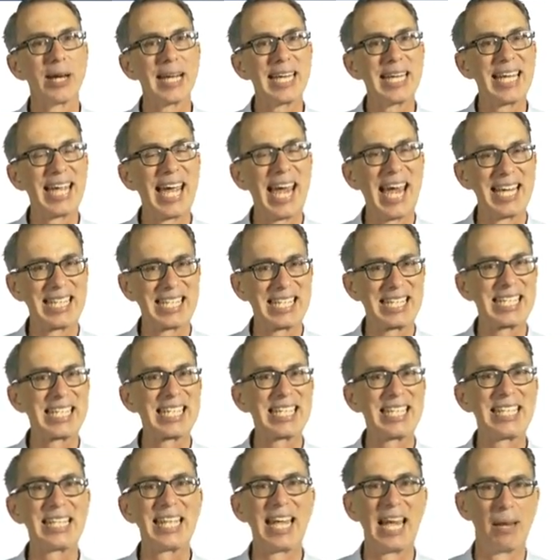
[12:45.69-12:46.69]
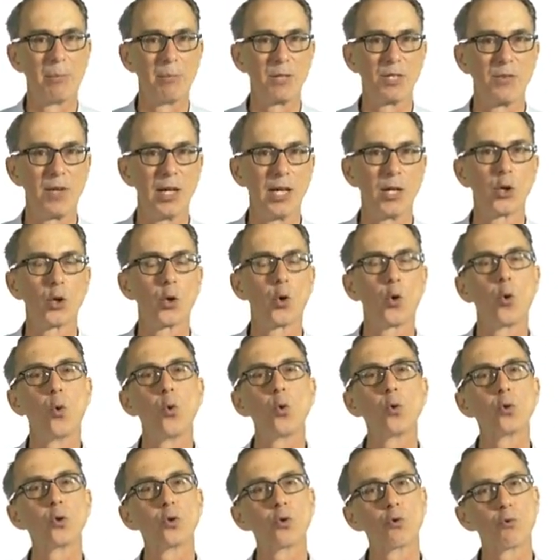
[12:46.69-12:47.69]
are gases in the atmosphere
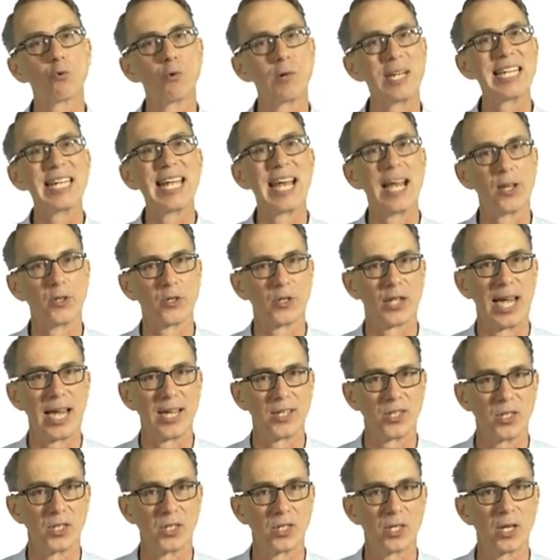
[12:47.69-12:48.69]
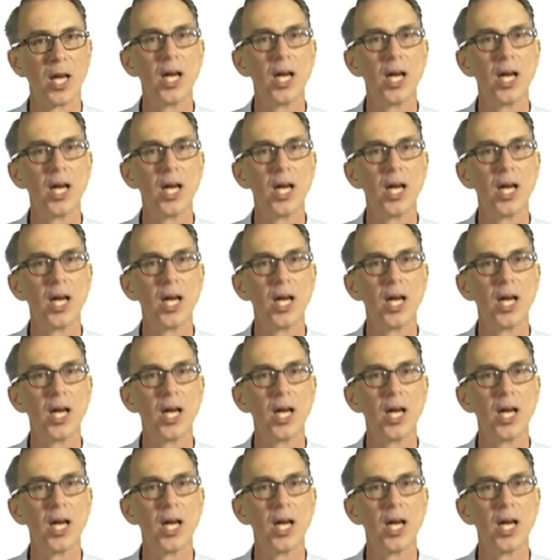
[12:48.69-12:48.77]
called greenhouse gases,